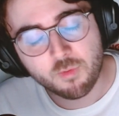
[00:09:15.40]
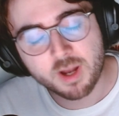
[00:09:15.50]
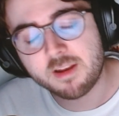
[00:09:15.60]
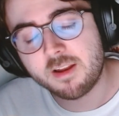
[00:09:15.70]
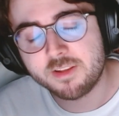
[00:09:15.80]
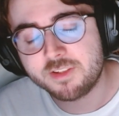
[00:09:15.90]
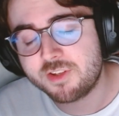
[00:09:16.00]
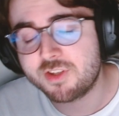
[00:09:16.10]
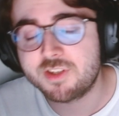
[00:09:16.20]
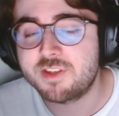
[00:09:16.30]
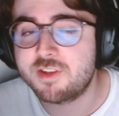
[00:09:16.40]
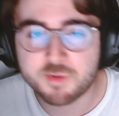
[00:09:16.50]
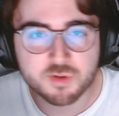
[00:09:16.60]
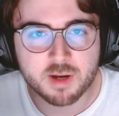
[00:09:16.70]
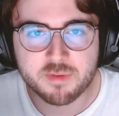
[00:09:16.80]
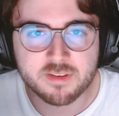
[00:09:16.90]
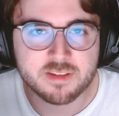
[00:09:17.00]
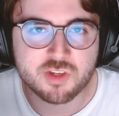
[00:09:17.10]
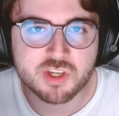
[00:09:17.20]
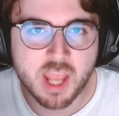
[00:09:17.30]
why not also just subscribe to
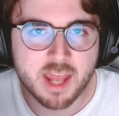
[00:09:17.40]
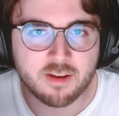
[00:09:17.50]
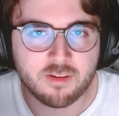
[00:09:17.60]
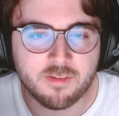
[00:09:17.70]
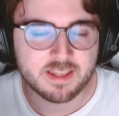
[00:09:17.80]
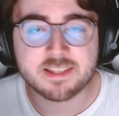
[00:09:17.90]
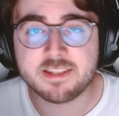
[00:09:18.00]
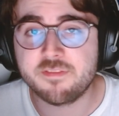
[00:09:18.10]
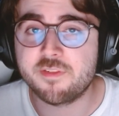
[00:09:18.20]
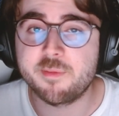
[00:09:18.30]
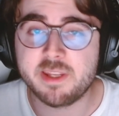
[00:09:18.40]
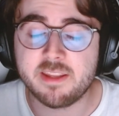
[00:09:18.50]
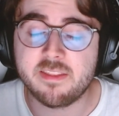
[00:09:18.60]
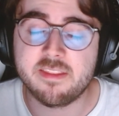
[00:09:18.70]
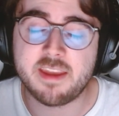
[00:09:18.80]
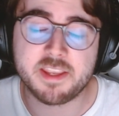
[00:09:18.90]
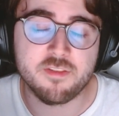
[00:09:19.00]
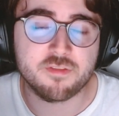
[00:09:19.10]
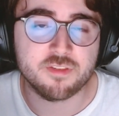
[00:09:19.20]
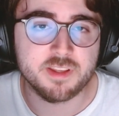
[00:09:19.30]
the channel? That's it for me. Thank
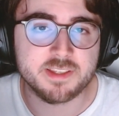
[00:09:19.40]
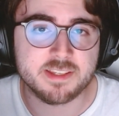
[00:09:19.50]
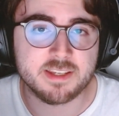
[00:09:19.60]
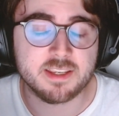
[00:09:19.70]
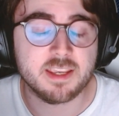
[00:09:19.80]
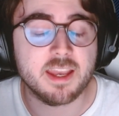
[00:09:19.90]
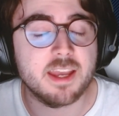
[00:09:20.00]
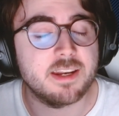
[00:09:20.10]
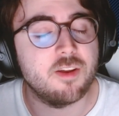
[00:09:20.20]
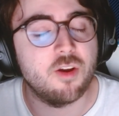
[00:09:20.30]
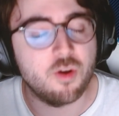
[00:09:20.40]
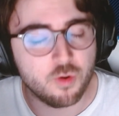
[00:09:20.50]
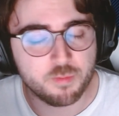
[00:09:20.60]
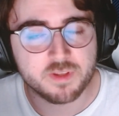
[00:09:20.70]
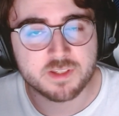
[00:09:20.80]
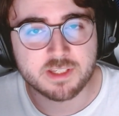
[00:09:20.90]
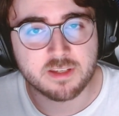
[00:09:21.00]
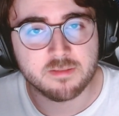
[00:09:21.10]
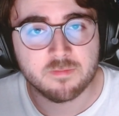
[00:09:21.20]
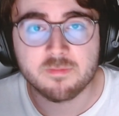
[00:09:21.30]
you for listening, and I hope to see
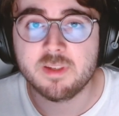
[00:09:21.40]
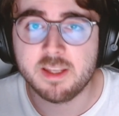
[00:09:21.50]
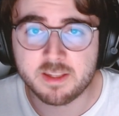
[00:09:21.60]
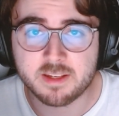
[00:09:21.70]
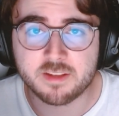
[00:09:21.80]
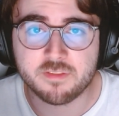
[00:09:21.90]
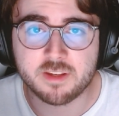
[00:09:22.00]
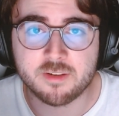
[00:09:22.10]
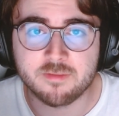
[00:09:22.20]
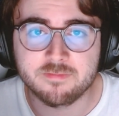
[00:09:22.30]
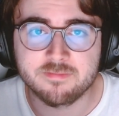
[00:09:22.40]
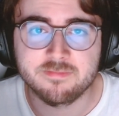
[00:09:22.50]
you in the next video.